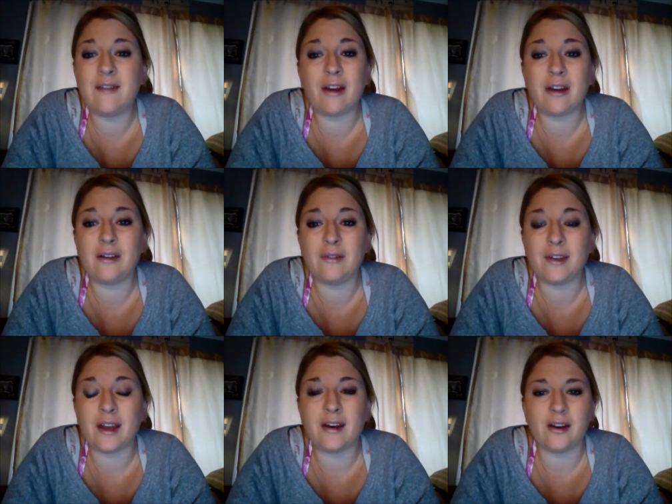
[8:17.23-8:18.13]
if I could even
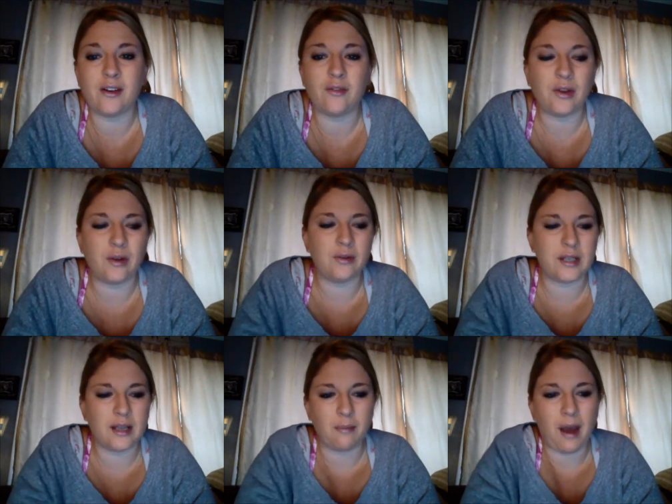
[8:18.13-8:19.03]
get an interview
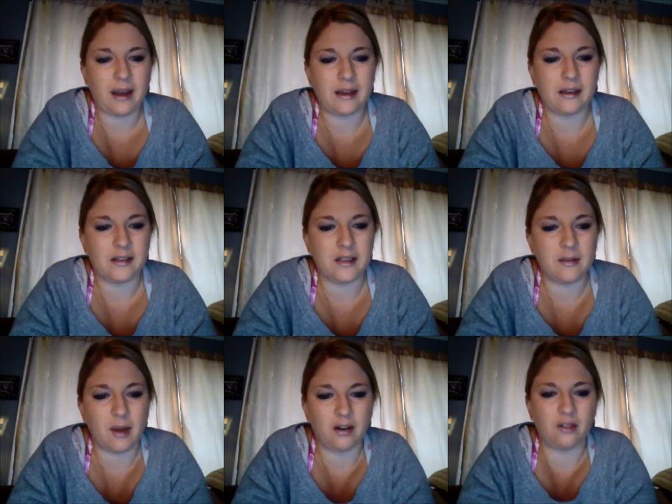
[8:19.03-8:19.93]
to get back into
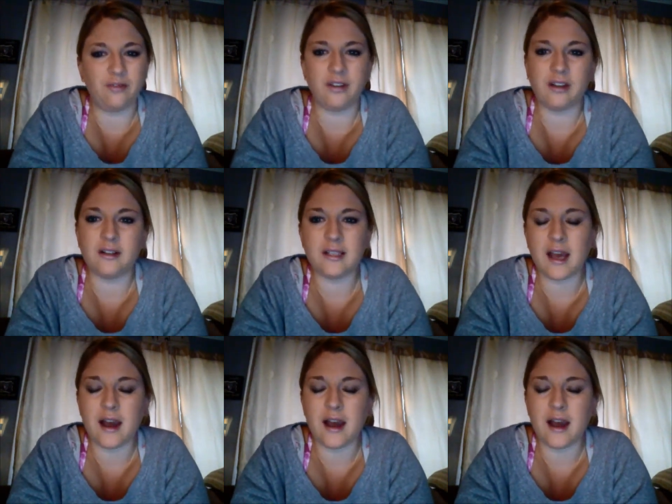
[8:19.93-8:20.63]
the medical field.